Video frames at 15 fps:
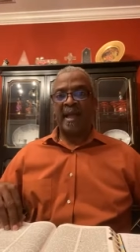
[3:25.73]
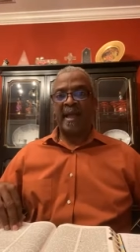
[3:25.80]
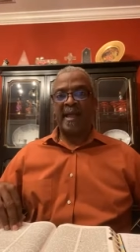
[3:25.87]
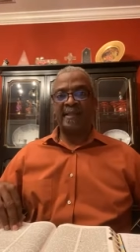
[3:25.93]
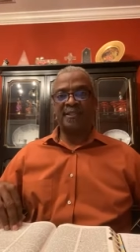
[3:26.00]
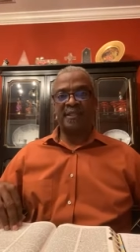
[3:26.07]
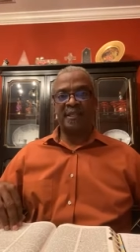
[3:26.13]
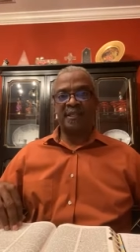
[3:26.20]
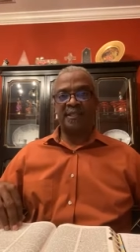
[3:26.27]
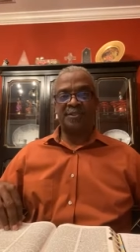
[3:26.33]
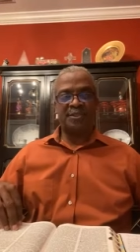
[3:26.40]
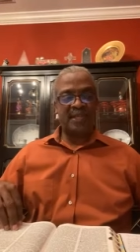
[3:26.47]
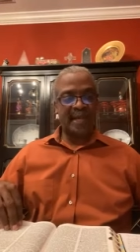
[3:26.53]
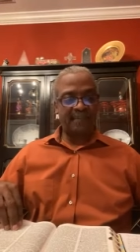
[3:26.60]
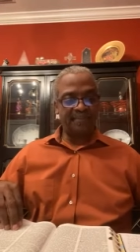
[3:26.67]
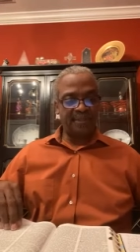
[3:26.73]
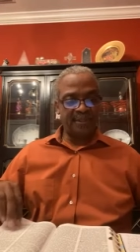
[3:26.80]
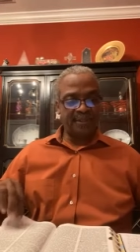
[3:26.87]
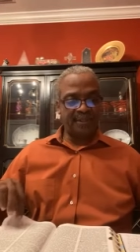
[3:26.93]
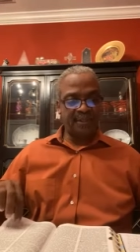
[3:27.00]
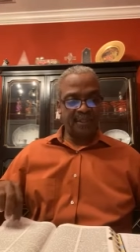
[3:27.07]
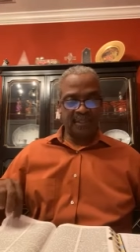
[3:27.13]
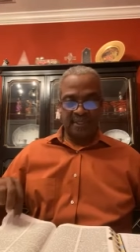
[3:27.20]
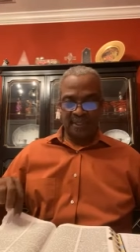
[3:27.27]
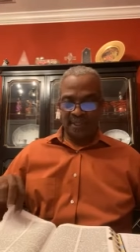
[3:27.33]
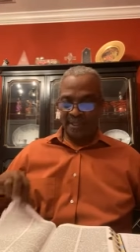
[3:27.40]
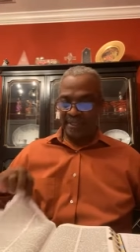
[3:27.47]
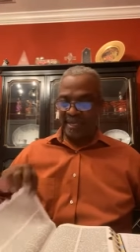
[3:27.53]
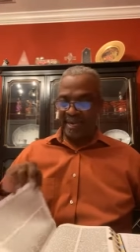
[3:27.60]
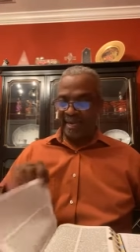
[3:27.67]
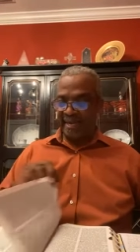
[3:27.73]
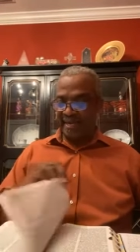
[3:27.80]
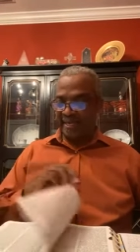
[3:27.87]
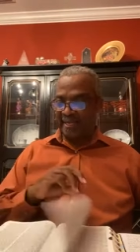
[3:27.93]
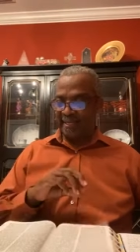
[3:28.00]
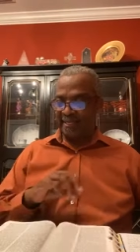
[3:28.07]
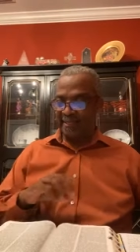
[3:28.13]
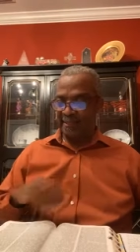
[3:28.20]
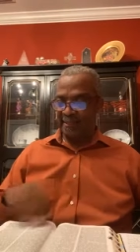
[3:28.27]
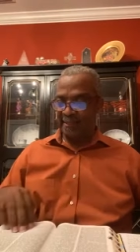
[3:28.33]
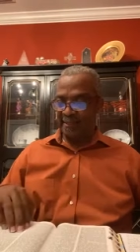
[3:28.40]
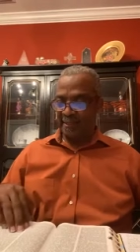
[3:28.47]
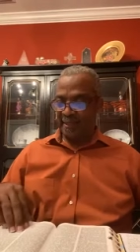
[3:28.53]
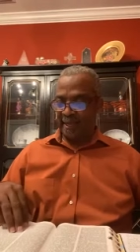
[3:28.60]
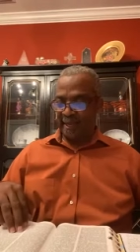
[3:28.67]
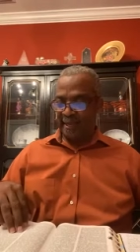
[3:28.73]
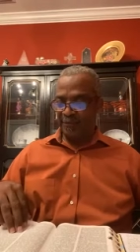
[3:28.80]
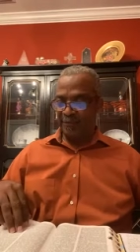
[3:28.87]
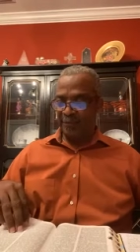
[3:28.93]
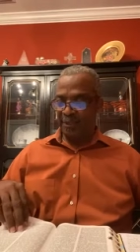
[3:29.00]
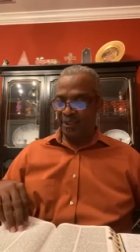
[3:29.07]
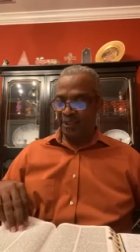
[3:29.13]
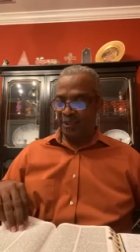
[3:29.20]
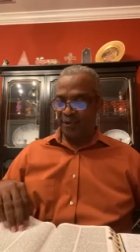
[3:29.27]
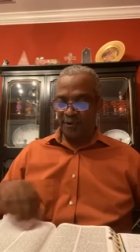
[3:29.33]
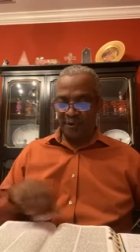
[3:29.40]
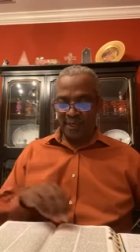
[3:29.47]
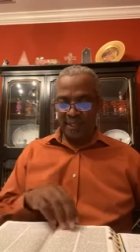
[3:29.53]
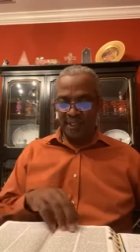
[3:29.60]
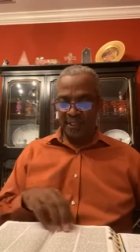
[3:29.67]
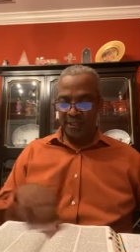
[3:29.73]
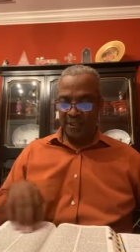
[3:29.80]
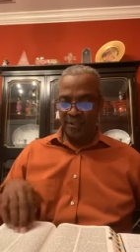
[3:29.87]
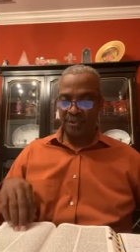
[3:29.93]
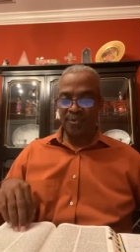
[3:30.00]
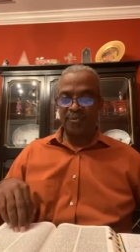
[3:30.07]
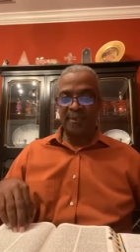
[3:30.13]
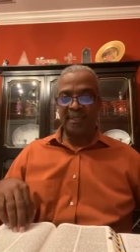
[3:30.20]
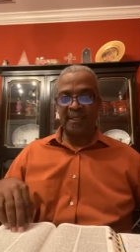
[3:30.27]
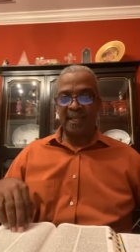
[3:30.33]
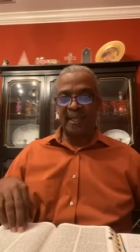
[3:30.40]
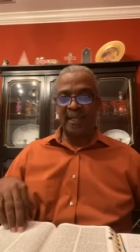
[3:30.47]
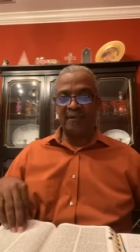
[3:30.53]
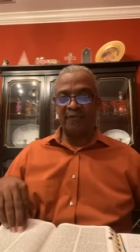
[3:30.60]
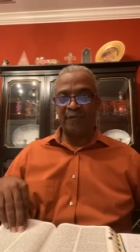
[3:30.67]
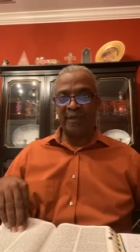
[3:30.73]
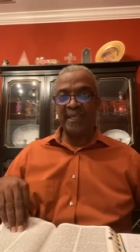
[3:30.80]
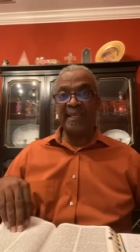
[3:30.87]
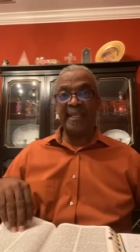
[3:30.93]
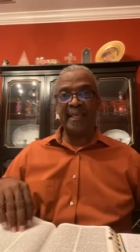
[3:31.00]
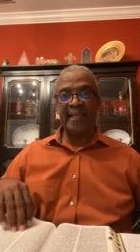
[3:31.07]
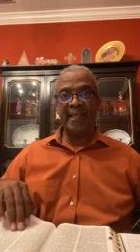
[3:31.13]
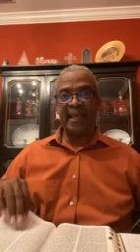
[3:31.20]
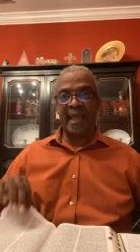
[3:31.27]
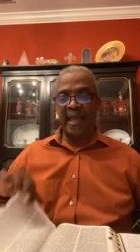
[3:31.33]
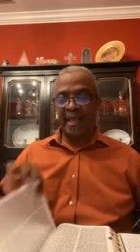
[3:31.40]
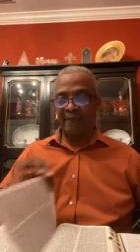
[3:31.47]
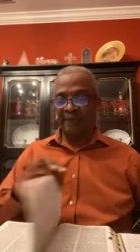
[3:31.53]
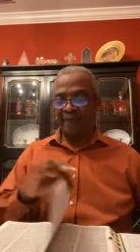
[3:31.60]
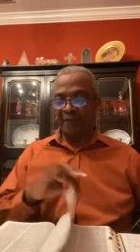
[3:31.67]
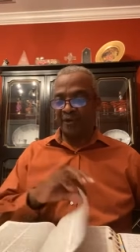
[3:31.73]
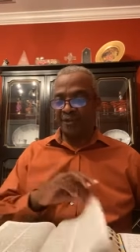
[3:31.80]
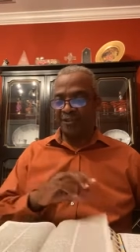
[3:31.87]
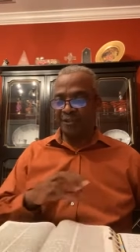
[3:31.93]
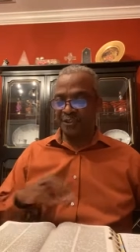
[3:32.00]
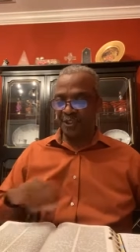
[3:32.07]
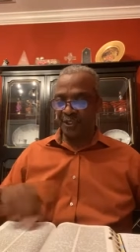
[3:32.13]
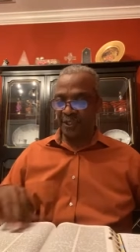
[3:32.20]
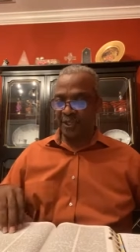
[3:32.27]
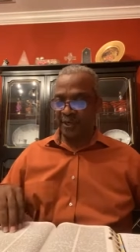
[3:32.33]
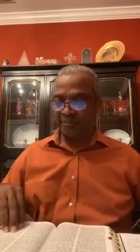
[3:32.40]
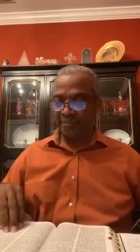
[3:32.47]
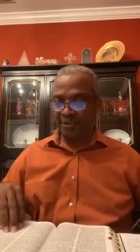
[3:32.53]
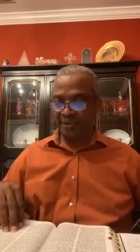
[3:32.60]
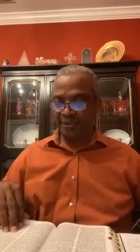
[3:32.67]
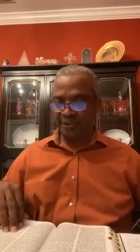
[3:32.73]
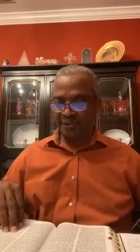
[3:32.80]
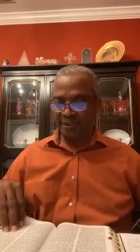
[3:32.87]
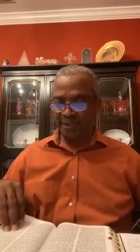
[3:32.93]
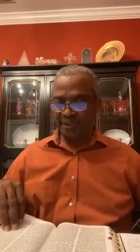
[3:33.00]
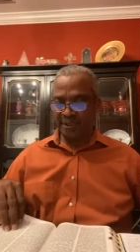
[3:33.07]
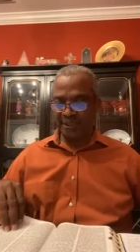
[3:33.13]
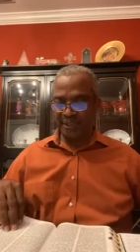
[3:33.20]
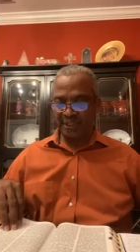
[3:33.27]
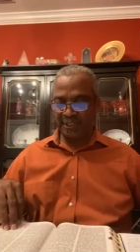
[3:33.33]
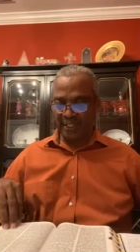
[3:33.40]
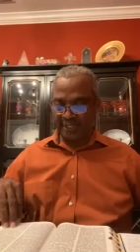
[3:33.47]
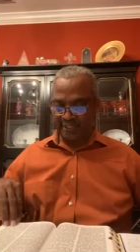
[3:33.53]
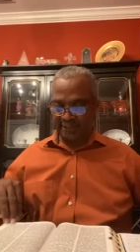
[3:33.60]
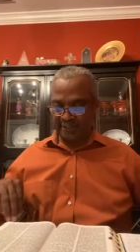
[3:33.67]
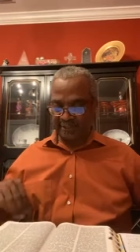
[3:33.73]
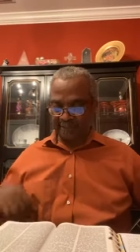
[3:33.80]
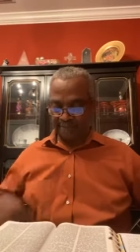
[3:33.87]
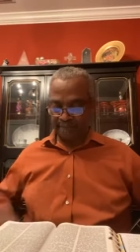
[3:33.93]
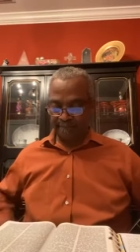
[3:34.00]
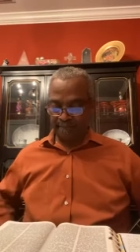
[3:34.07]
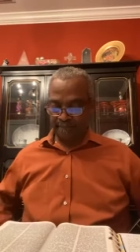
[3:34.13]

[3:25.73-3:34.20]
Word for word: Isaiah chapter nine and we are going to begin reading at verse number six.